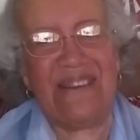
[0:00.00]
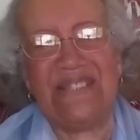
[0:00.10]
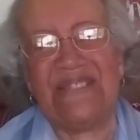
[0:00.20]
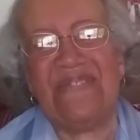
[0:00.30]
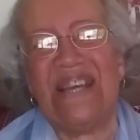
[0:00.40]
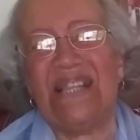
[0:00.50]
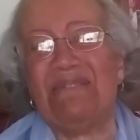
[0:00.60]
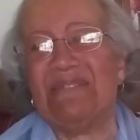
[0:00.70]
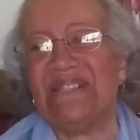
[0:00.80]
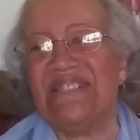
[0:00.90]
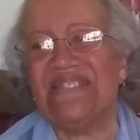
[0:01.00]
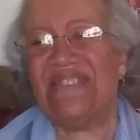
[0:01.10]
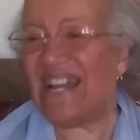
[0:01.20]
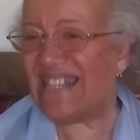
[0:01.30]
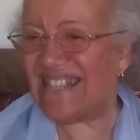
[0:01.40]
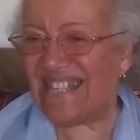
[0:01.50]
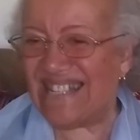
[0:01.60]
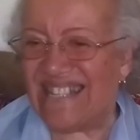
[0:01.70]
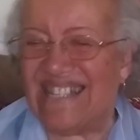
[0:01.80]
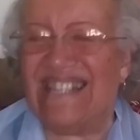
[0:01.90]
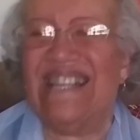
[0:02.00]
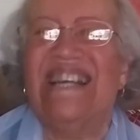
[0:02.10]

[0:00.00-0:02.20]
I was available right then.